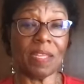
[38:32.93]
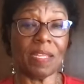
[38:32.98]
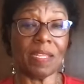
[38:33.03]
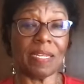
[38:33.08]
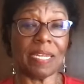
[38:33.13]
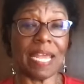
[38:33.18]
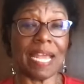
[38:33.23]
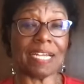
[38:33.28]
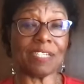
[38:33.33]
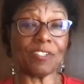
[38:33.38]

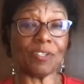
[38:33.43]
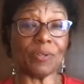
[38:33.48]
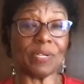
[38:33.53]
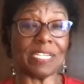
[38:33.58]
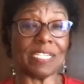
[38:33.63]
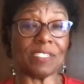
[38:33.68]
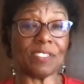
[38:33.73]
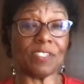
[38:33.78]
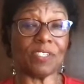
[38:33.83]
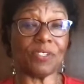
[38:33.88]
National
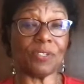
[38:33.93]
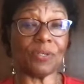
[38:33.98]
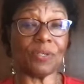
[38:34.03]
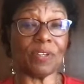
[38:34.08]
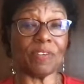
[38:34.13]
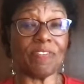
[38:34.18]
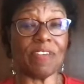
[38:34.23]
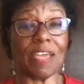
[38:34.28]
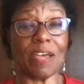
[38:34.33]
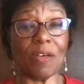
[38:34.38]
Institute
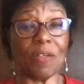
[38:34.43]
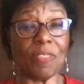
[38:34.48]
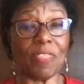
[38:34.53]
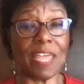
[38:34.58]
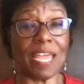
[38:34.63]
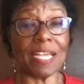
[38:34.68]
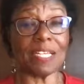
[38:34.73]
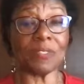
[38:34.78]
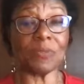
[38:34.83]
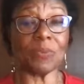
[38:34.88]
of Health
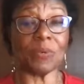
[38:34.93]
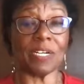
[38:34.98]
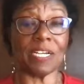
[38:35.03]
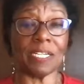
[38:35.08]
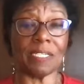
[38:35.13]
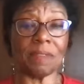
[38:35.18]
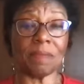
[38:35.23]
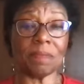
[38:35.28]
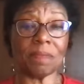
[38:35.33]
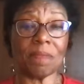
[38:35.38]
has
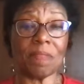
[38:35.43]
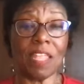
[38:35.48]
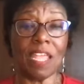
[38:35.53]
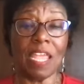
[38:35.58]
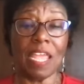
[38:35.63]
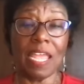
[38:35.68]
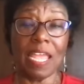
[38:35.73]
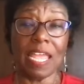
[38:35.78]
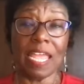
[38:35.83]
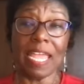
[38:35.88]
one,
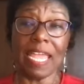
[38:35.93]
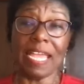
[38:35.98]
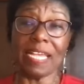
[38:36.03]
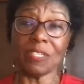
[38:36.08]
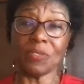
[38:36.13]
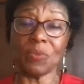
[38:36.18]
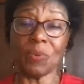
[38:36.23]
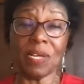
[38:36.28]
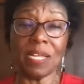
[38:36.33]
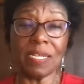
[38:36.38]

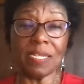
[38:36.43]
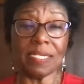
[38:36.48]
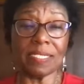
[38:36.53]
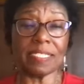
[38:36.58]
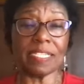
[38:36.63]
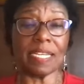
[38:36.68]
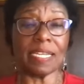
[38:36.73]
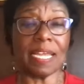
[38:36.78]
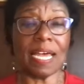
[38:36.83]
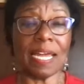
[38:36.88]
as well as
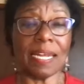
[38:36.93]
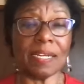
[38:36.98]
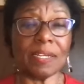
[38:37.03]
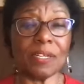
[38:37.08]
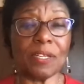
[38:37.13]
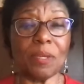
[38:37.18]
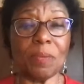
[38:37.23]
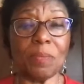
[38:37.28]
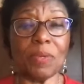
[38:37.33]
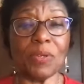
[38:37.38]
a lot of
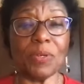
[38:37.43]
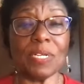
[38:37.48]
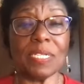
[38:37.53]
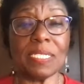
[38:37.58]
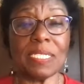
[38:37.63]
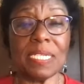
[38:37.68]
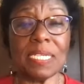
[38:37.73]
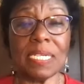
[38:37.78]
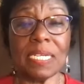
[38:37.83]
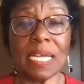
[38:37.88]

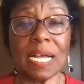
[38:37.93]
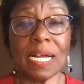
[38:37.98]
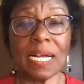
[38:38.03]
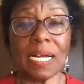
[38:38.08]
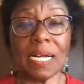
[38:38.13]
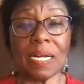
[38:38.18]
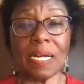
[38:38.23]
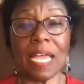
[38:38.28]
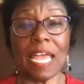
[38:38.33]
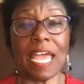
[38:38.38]
community
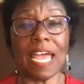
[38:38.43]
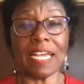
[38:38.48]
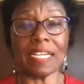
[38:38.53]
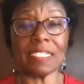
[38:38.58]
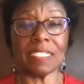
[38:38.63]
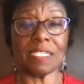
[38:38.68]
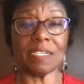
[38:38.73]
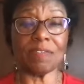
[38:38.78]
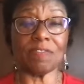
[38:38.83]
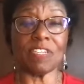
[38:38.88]

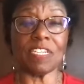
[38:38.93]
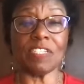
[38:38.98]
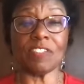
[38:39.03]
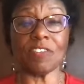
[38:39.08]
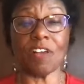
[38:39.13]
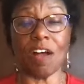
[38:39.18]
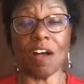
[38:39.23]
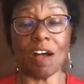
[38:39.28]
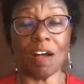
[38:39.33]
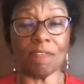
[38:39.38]
activities
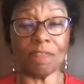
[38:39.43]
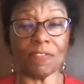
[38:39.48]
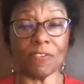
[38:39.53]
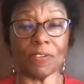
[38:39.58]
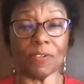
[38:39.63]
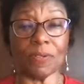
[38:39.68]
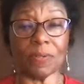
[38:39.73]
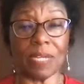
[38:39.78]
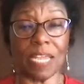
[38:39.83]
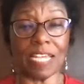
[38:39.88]

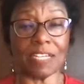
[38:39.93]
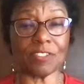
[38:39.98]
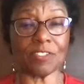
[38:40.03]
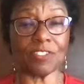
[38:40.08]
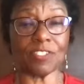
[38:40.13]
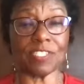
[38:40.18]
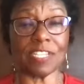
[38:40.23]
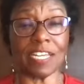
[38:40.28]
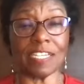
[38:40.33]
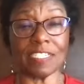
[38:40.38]
offer
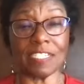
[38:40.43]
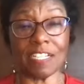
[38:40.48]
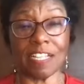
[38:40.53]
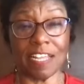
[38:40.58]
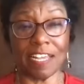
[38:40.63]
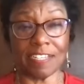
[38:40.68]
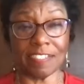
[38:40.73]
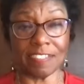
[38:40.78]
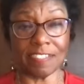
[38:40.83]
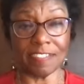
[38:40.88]
exercise
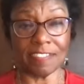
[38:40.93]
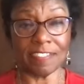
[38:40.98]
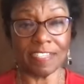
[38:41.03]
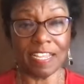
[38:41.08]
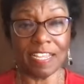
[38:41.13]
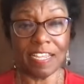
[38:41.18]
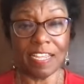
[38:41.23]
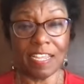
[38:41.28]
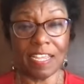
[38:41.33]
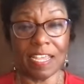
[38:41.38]
classes.
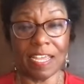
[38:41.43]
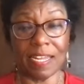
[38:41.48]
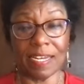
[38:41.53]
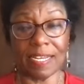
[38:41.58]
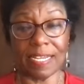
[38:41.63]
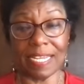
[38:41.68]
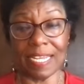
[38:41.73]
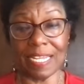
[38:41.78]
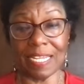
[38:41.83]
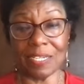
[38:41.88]
And
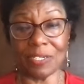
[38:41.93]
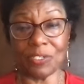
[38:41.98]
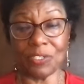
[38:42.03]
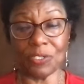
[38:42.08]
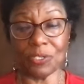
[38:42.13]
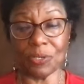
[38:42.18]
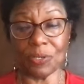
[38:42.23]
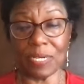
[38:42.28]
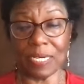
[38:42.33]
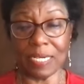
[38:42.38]
again,
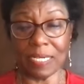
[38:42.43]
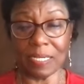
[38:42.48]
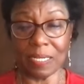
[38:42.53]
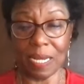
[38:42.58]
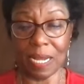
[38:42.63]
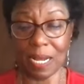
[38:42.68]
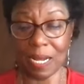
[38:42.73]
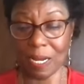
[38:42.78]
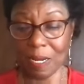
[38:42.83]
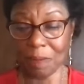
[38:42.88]
during
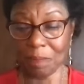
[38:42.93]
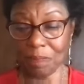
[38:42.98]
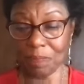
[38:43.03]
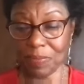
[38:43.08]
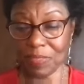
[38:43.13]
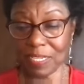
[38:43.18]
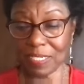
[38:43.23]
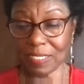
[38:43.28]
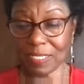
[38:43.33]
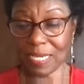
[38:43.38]

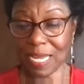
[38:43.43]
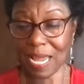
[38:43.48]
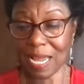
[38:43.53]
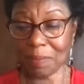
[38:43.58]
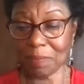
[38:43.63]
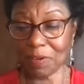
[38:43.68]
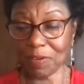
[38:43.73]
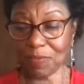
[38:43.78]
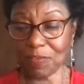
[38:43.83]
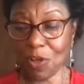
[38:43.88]
this
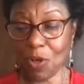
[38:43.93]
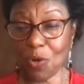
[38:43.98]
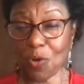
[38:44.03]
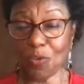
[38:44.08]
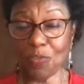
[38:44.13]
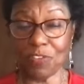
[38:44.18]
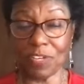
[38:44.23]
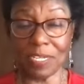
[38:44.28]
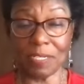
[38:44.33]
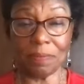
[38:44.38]
time of
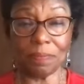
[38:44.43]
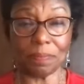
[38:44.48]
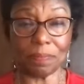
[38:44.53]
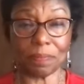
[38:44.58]
COVID,